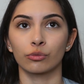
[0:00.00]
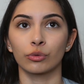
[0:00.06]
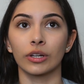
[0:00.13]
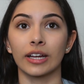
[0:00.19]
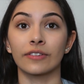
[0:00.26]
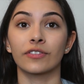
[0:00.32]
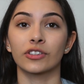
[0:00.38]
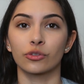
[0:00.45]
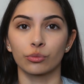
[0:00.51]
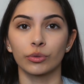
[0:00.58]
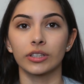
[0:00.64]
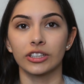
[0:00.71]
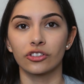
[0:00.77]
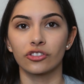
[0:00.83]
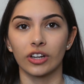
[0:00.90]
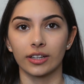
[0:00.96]
if it's
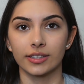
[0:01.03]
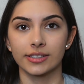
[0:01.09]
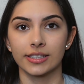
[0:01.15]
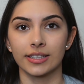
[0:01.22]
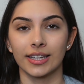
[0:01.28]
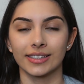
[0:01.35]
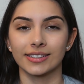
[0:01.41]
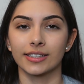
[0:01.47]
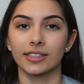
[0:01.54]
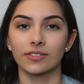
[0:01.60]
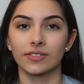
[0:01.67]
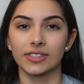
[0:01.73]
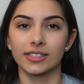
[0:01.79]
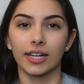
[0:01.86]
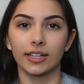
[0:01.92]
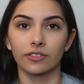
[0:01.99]
really jealousy that's kind of
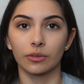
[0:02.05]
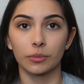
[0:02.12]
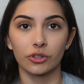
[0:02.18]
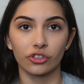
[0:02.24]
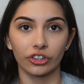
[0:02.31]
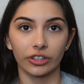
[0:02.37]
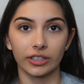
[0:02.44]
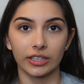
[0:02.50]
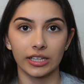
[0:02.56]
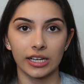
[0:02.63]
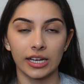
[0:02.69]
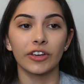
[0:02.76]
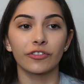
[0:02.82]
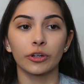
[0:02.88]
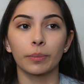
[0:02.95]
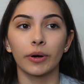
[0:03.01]
a sign of immaturity
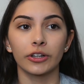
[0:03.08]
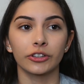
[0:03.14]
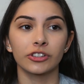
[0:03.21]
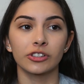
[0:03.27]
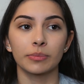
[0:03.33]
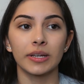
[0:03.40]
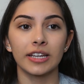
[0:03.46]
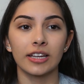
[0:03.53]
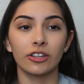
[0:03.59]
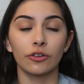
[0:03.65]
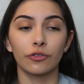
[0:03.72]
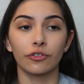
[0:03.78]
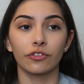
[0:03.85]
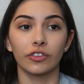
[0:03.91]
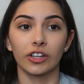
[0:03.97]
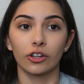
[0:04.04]
if your partner is making you
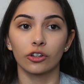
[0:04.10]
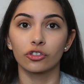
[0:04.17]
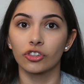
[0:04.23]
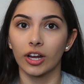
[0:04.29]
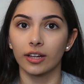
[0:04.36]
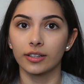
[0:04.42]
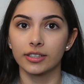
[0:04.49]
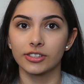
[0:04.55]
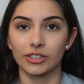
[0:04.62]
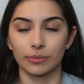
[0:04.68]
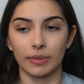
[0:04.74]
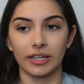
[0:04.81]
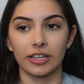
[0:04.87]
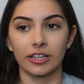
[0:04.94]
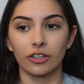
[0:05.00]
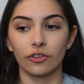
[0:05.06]
feel jealous or
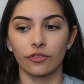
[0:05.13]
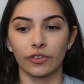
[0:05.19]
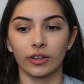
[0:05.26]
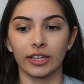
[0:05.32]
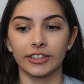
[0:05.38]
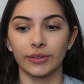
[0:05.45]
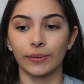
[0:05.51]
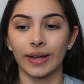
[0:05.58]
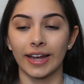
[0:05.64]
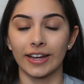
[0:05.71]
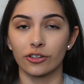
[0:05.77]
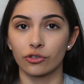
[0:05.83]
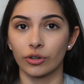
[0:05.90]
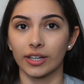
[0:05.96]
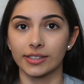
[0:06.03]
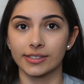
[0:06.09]
making you feel like you
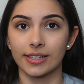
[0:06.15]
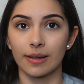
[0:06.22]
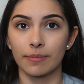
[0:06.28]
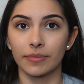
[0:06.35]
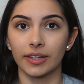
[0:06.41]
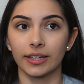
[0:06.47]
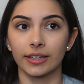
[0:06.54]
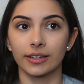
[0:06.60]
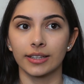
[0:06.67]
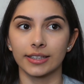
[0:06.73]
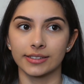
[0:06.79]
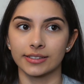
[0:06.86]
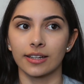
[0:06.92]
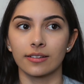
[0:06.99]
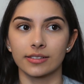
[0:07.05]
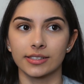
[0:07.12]
can't trust them then
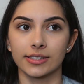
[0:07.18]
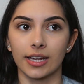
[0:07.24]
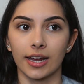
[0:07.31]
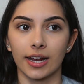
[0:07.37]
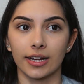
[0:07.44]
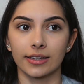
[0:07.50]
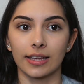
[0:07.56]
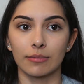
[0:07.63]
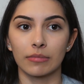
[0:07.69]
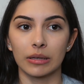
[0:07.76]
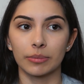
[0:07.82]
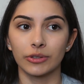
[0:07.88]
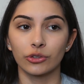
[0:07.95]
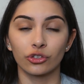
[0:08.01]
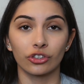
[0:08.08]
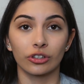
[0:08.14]
that's another sign that
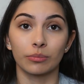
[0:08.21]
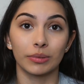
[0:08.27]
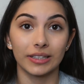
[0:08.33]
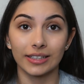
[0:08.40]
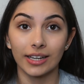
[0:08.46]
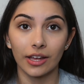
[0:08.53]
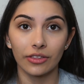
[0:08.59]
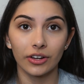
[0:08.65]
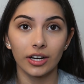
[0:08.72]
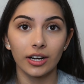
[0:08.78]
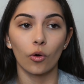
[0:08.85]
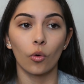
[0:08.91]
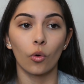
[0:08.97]
maybe you shouldn't be together